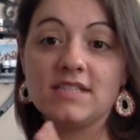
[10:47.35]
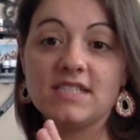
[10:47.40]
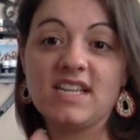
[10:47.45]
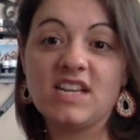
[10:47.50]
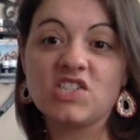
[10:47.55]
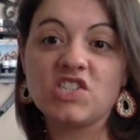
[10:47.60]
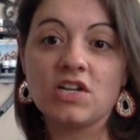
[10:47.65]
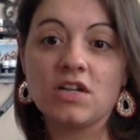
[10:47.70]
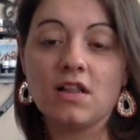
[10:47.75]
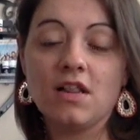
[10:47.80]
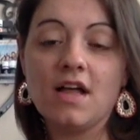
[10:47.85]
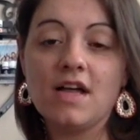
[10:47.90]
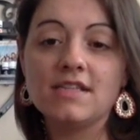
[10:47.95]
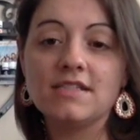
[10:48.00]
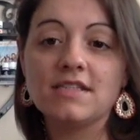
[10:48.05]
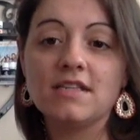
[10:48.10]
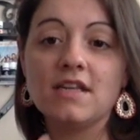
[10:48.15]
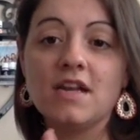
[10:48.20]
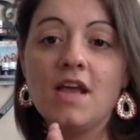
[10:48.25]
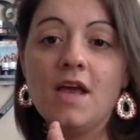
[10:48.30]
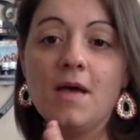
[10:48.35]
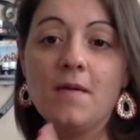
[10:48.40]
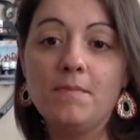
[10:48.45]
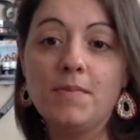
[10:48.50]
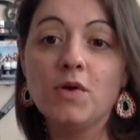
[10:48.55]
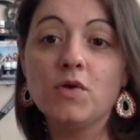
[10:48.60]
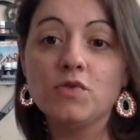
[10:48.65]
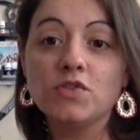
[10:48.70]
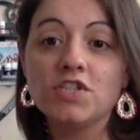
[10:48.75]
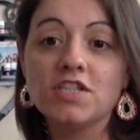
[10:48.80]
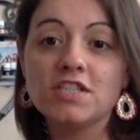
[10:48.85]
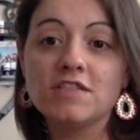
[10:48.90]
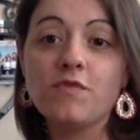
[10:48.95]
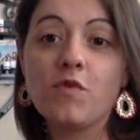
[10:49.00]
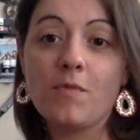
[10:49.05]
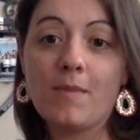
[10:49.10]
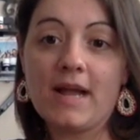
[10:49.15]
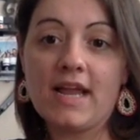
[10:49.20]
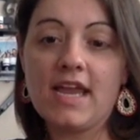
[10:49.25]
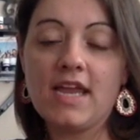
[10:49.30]
It's actually a closet built just
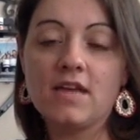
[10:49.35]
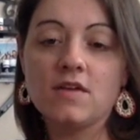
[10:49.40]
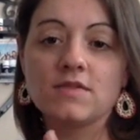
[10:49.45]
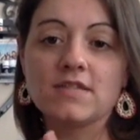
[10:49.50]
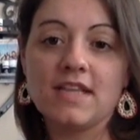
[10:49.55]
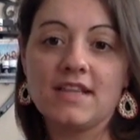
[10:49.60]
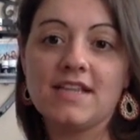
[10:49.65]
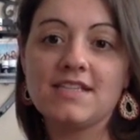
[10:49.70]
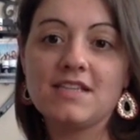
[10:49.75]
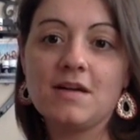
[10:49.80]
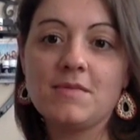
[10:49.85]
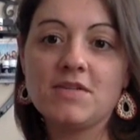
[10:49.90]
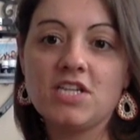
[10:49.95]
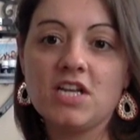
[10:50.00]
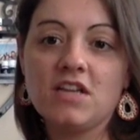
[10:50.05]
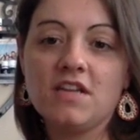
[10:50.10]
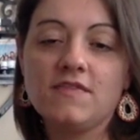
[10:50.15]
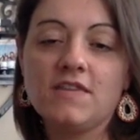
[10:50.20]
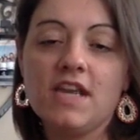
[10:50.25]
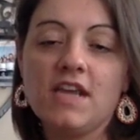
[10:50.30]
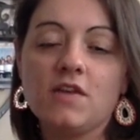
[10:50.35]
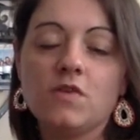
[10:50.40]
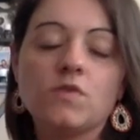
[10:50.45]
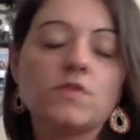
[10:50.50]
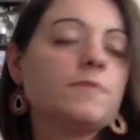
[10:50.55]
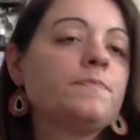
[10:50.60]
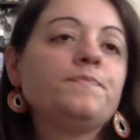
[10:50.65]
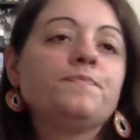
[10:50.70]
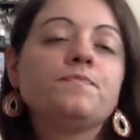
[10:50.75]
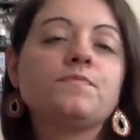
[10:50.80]
for my candles. Like, that's how much I love candles.